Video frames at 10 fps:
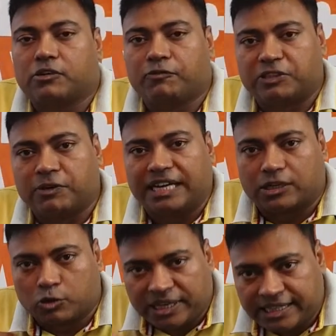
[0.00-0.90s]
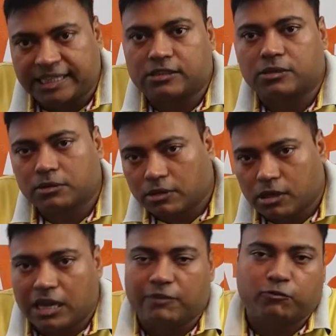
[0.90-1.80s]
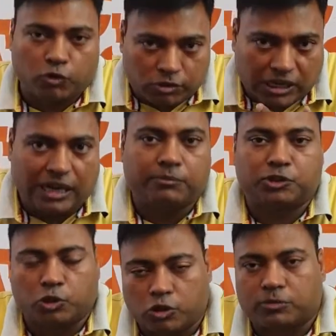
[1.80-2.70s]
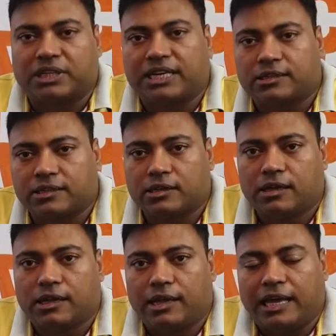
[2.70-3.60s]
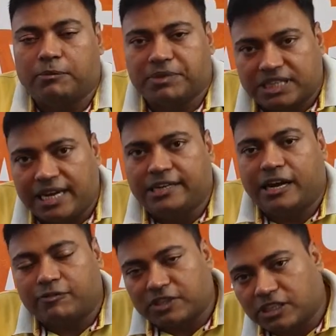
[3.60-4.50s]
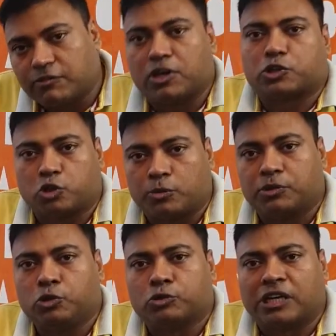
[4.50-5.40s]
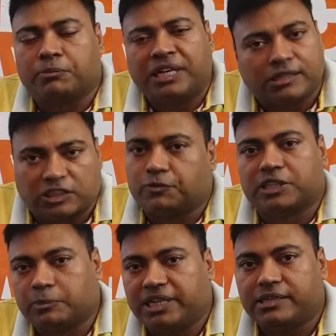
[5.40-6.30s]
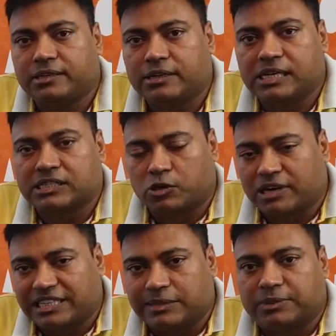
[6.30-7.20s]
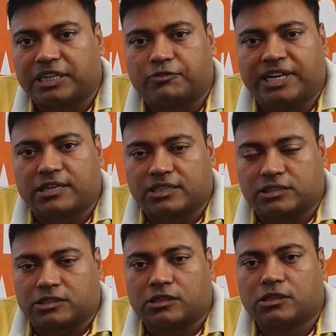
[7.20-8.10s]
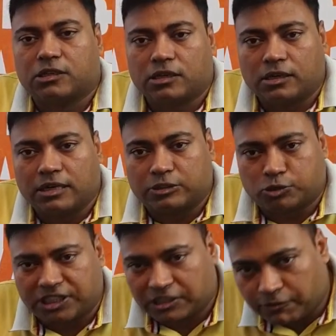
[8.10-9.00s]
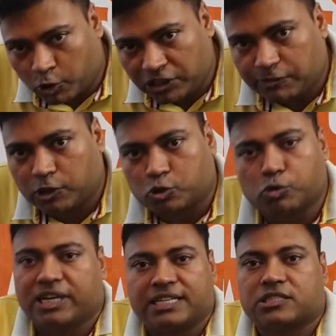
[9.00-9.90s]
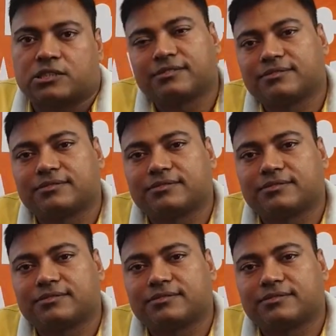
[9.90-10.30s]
Which will decorate it. I'm sure of that. And besides, after the workshop, you can be in touch with me. It's not as if that we are just associated only for 2 days.